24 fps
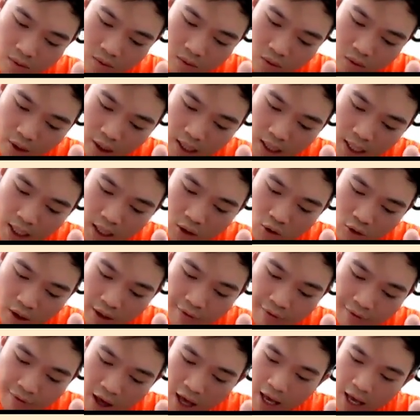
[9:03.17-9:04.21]

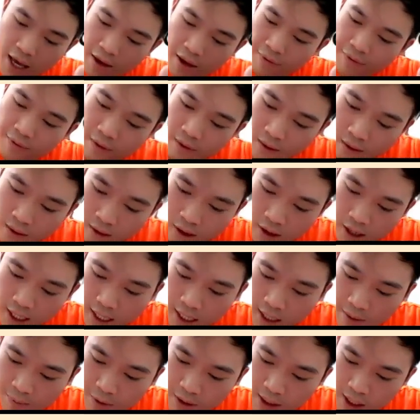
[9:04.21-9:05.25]
2025. Okay, the
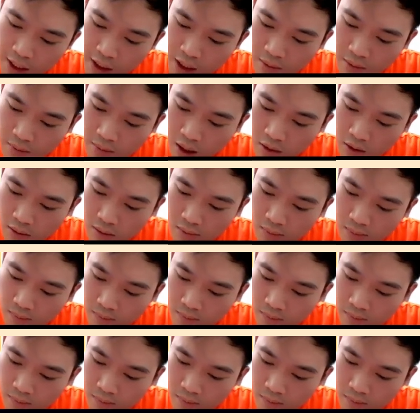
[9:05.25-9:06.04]
depreciation amount